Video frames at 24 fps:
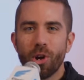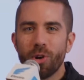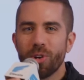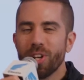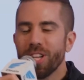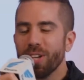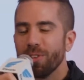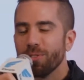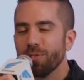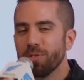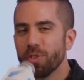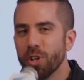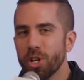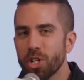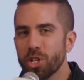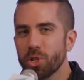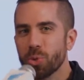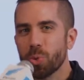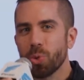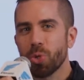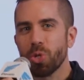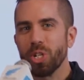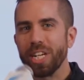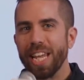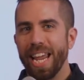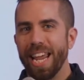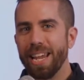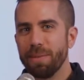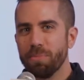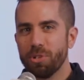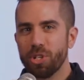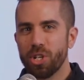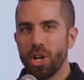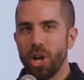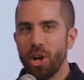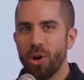own virtual
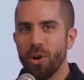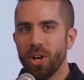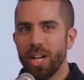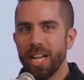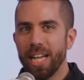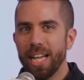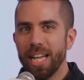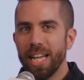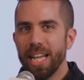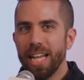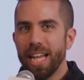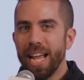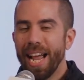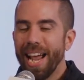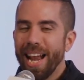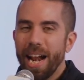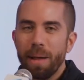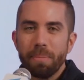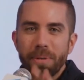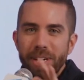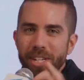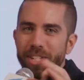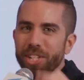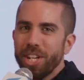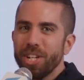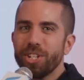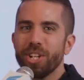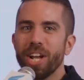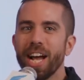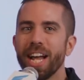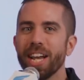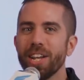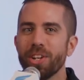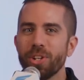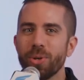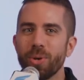game show. And I'm going to teach you
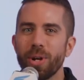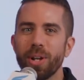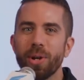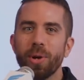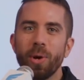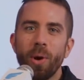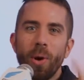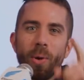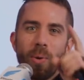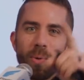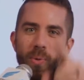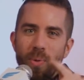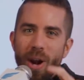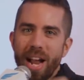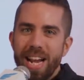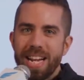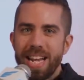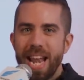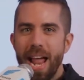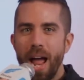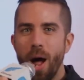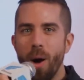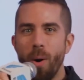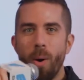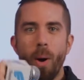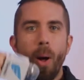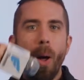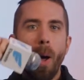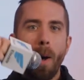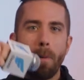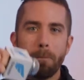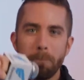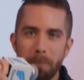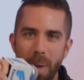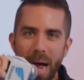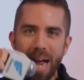how to do it right now.
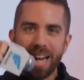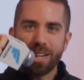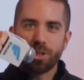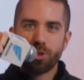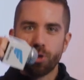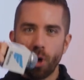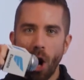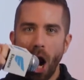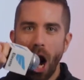Mic